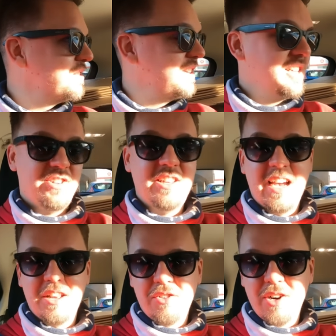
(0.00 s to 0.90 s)
It was literally
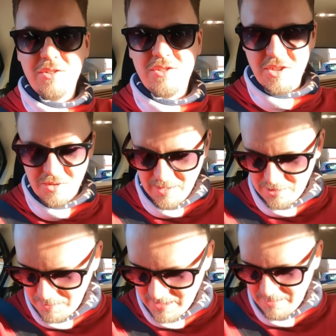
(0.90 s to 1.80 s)
down the road to where
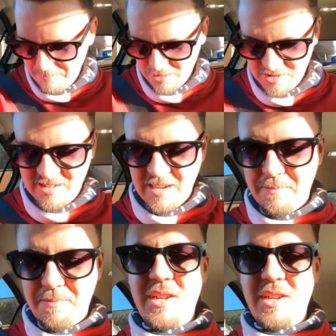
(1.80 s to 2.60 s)
I was picking them boxes up.